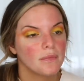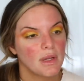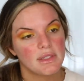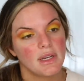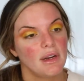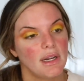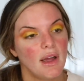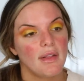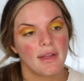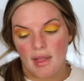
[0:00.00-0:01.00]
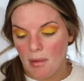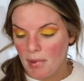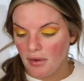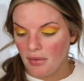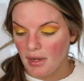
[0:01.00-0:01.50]
I'll tell you right now, I like that
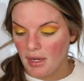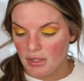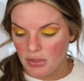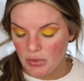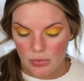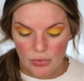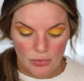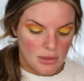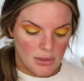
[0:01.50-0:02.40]
better than I do